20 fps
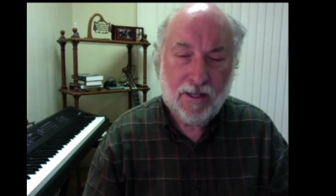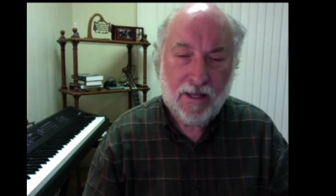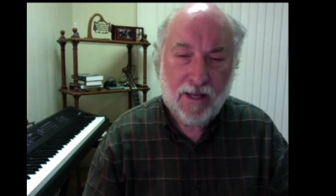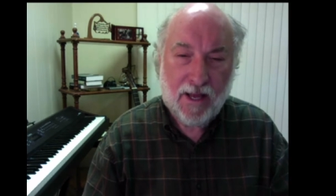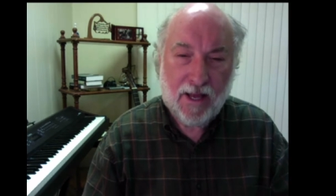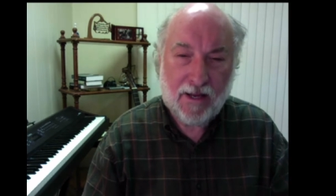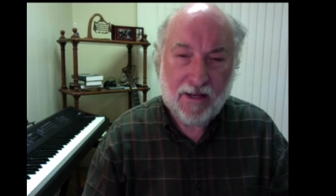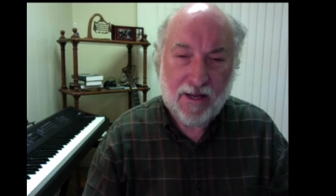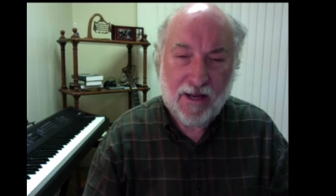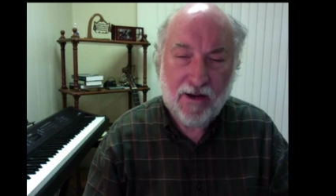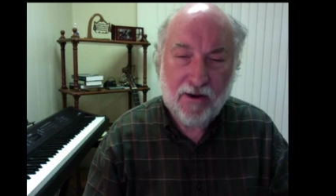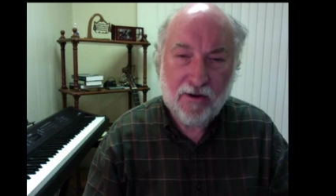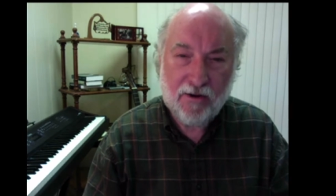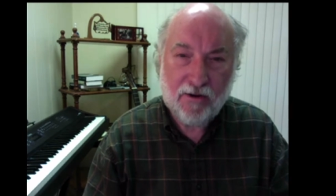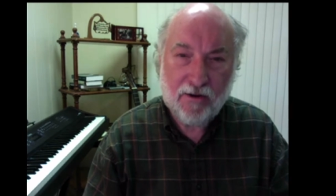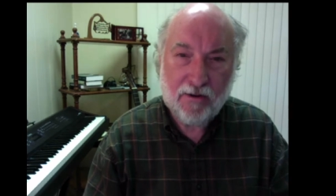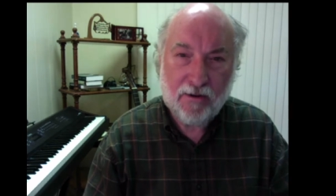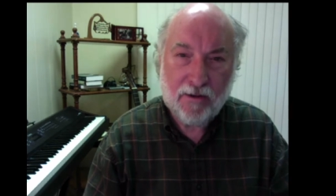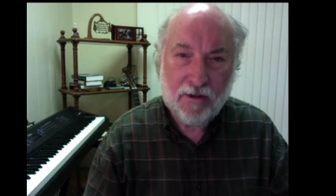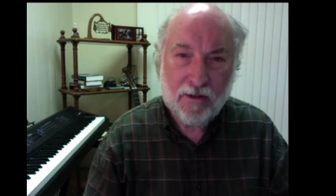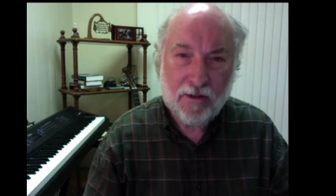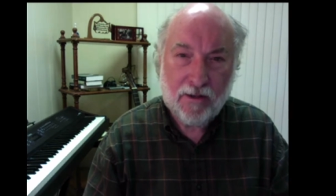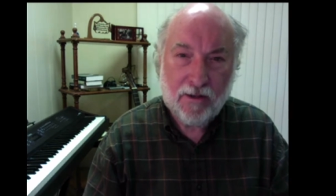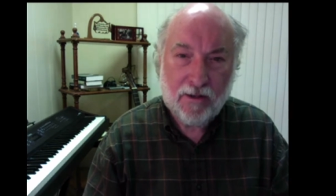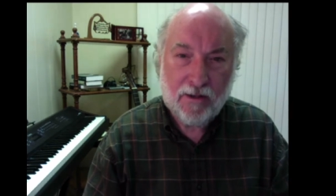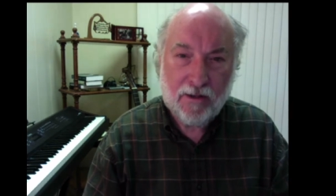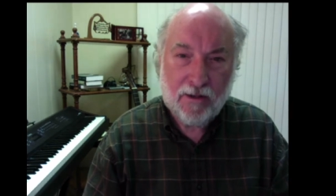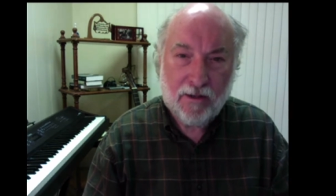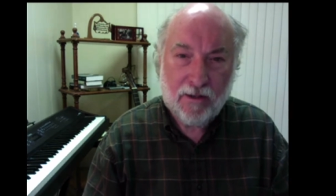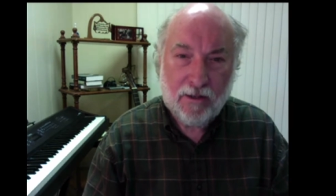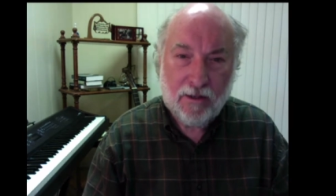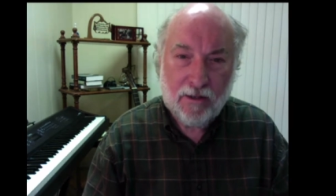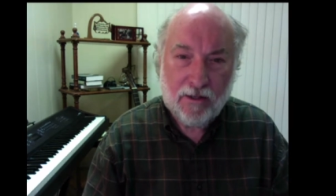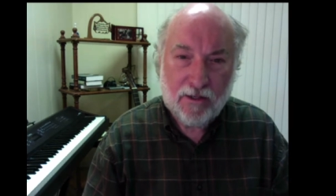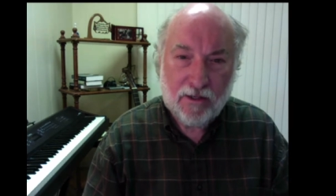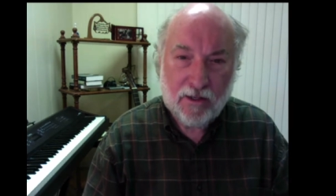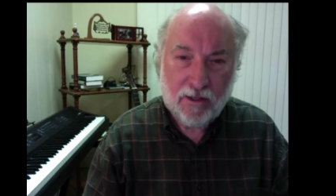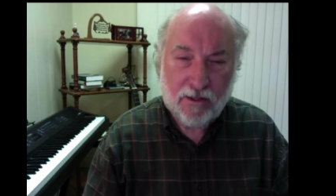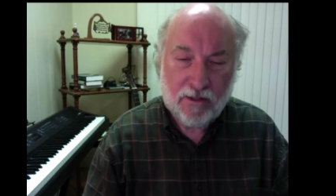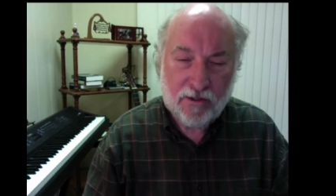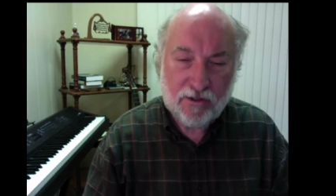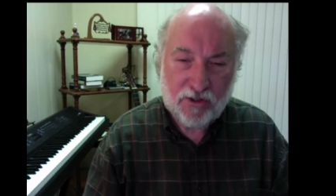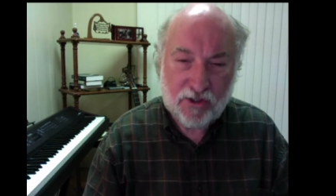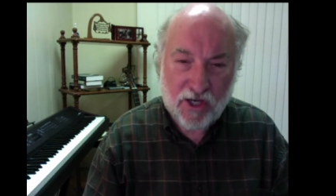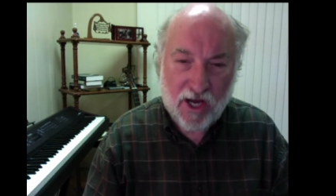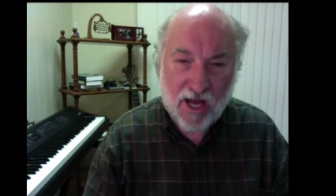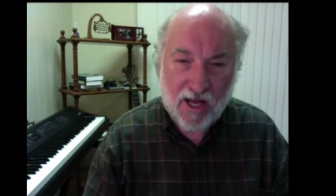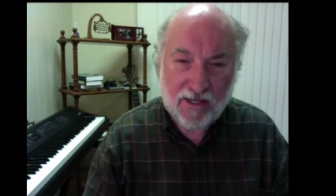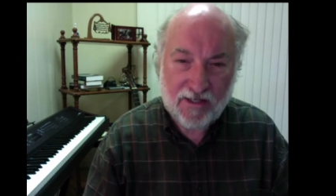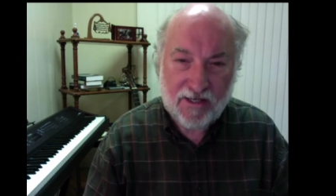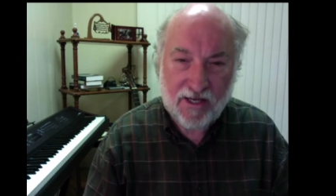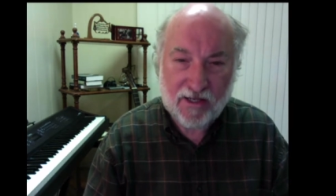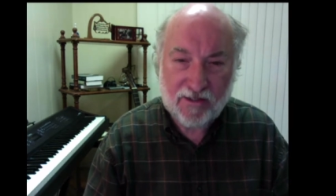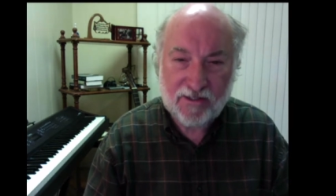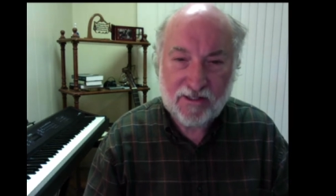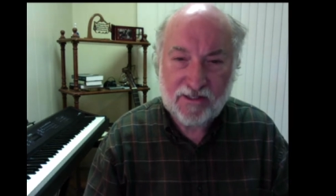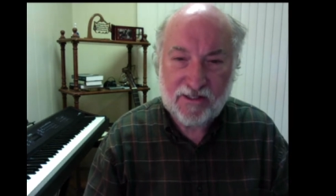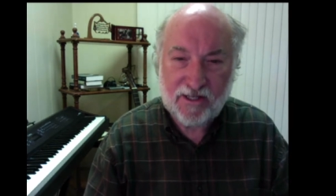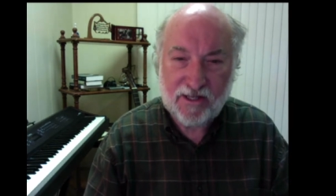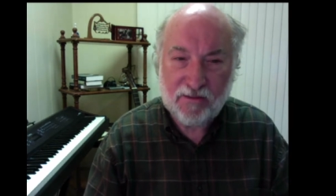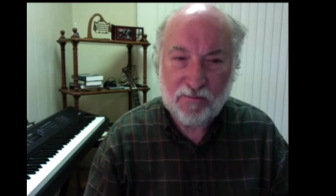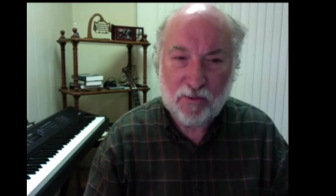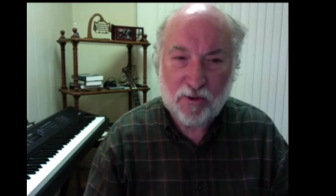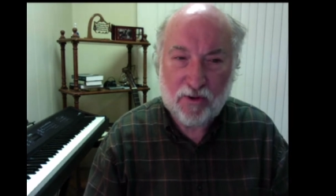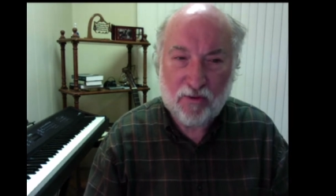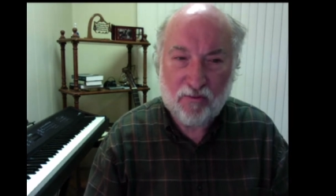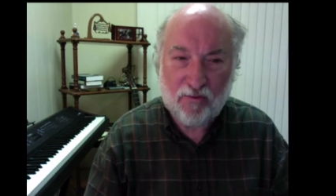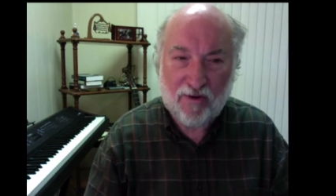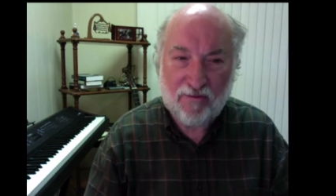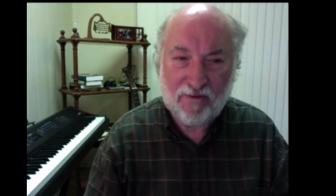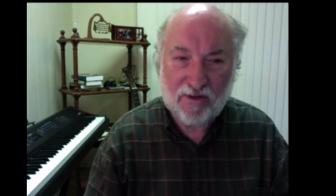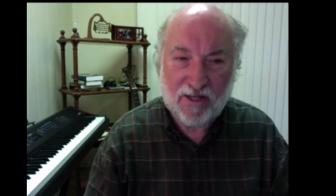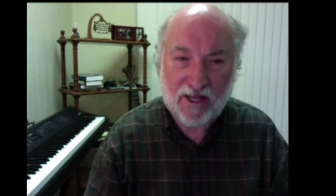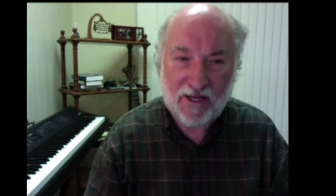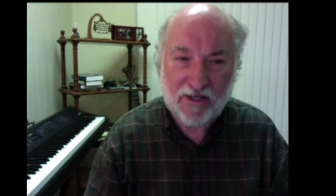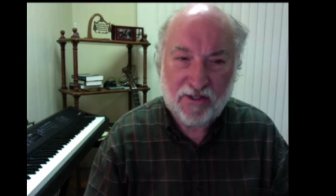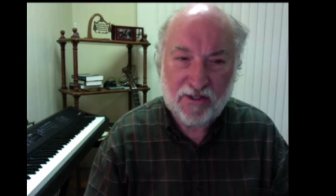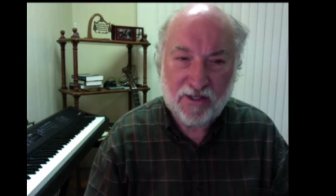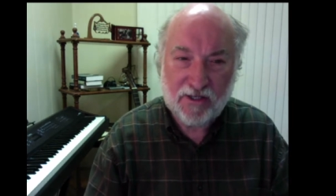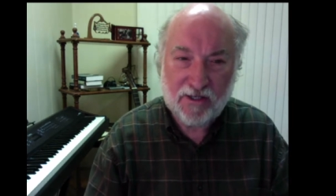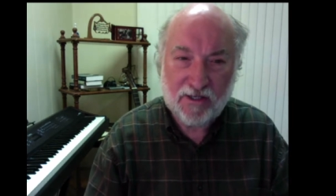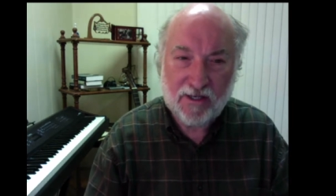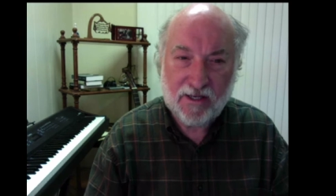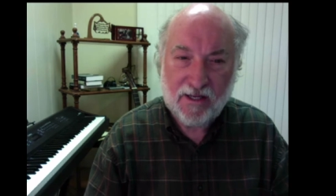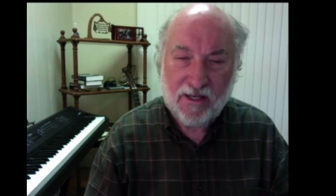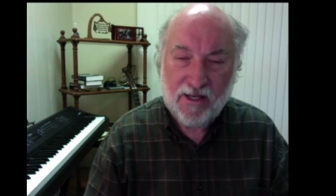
And here, John tells us in the book of Revelation